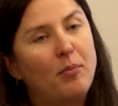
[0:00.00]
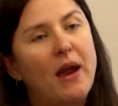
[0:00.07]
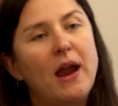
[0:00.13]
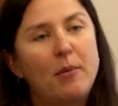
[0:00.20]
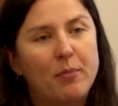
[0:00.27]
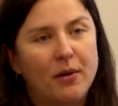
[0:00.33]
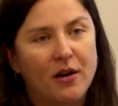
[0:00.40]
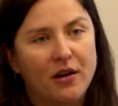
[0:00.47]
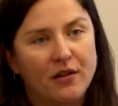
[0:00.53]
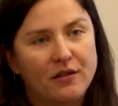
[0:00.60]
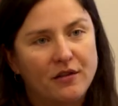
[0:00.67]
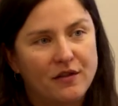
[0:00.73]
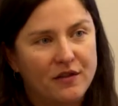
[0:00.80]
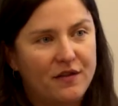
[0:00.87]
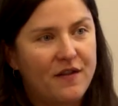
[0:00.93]
paper,
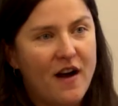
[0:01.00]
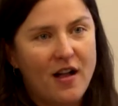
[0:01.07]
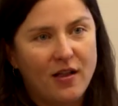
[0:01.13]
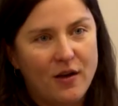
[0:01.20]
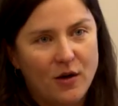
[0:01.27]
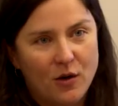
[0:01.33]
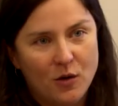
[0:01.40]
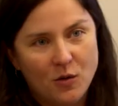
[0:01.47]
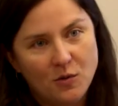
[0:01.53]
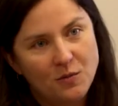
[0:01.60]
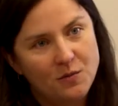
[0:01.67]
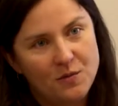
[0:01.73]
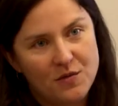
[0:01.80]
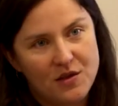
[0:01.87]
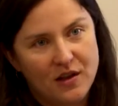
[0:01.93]
follow
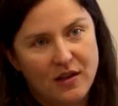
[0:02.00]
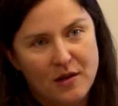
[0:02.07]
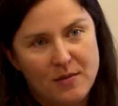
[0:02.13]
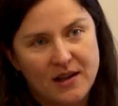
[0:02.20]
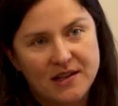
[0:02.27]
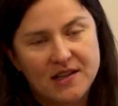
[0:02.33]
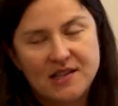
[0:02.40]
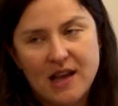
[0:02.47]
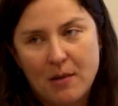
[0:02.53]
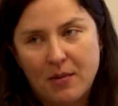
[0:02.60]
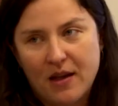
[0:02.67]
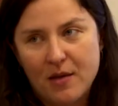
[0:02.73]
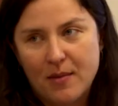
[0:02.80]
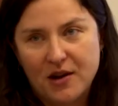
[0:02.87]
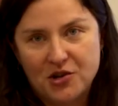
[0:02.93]
the limits set
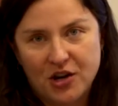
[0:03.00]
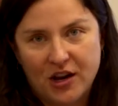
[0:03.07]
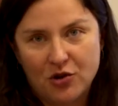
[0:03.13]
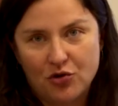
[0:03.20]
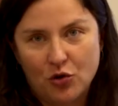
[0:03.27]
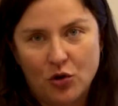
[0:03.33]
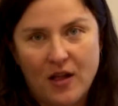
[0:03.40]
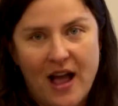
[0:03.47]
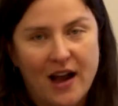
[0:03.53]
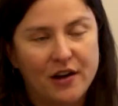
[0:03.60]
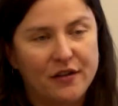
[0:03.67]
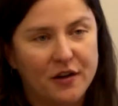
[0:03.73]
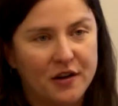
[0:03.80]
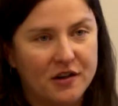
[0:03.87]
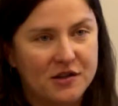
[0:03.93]
by the Budget Control
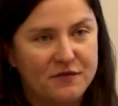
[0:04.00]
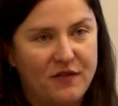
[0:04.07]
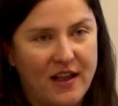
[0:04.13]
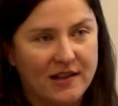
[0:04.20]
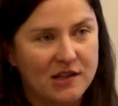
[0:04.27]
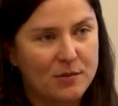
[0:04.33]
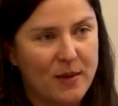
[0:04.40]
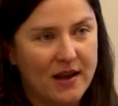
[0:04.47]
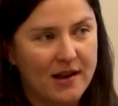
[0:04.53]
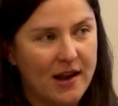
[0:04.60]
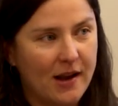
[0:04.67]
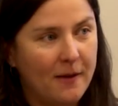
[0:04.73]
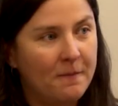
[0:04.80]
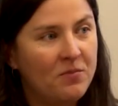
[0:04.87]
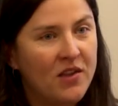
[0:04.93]
Act for defense
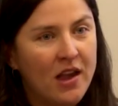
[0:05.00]
spending,